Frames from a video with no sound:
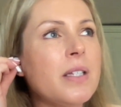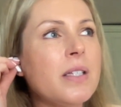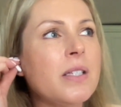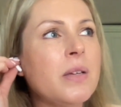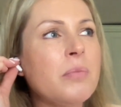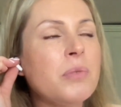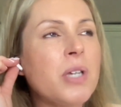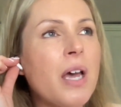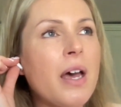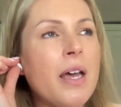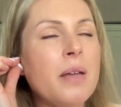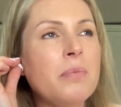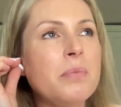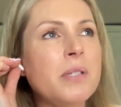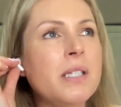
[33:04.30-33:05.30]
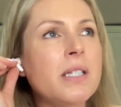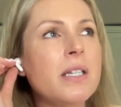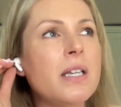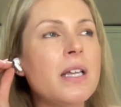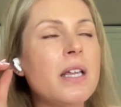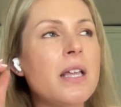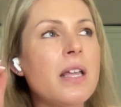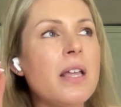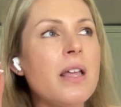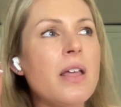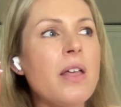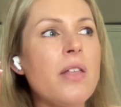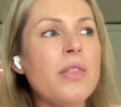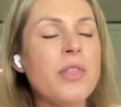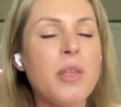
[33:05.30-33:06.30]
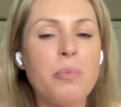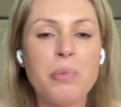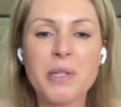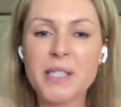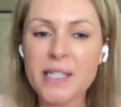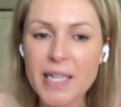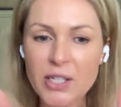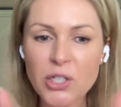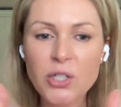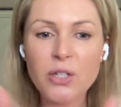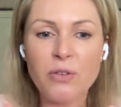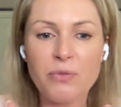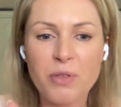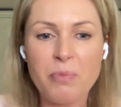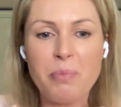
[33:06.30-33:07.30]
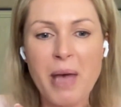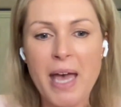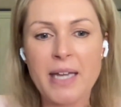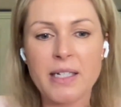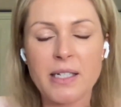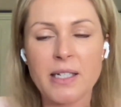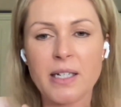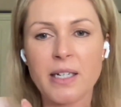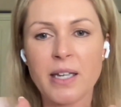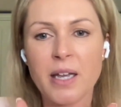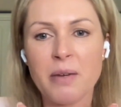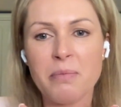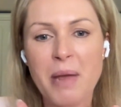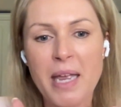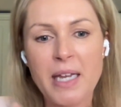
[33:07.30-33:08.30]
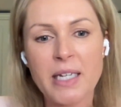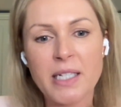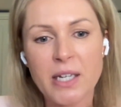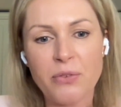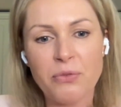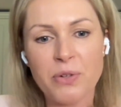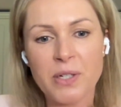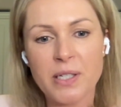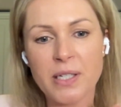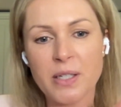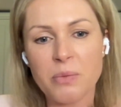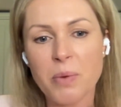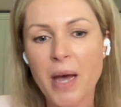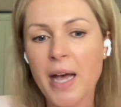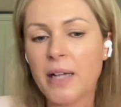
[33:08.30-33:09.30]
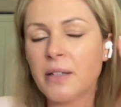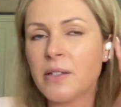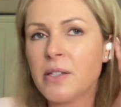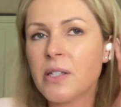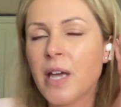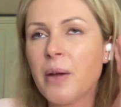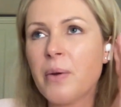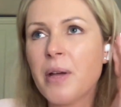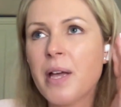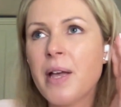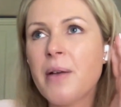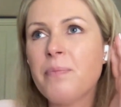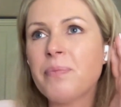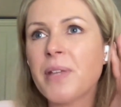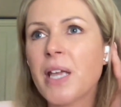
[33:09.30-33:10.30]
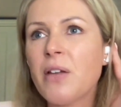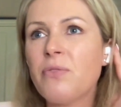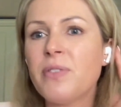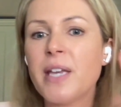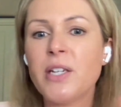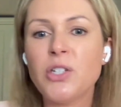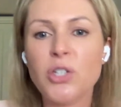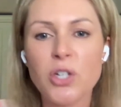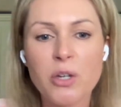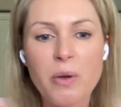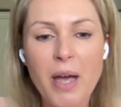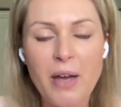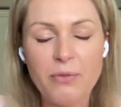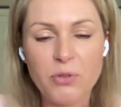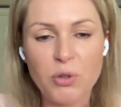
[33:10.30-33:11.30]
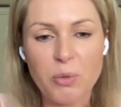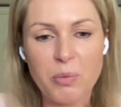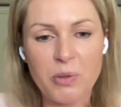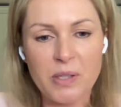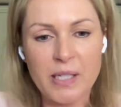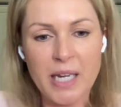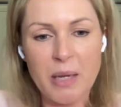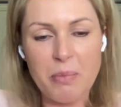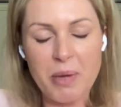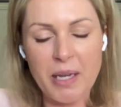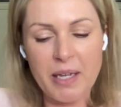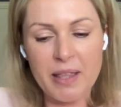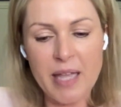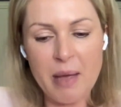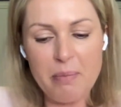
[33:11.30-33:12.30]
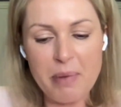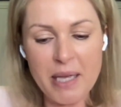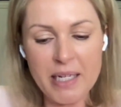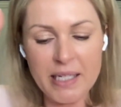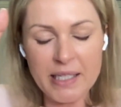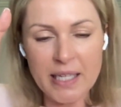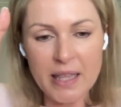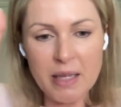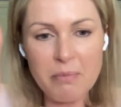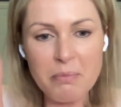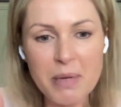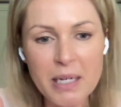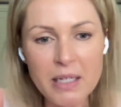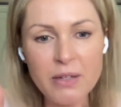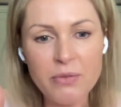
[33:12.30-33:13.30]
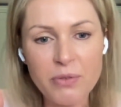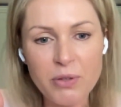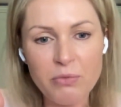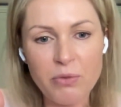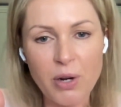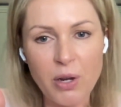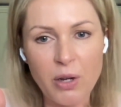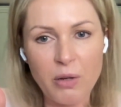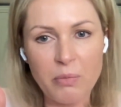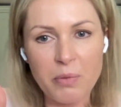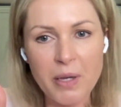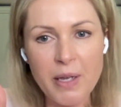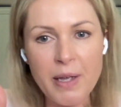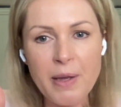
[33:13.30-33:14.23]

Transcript: sometimes the position of the bed can make a difference as well. So if they do have trouble sleeping and their bed is in the middle of the room,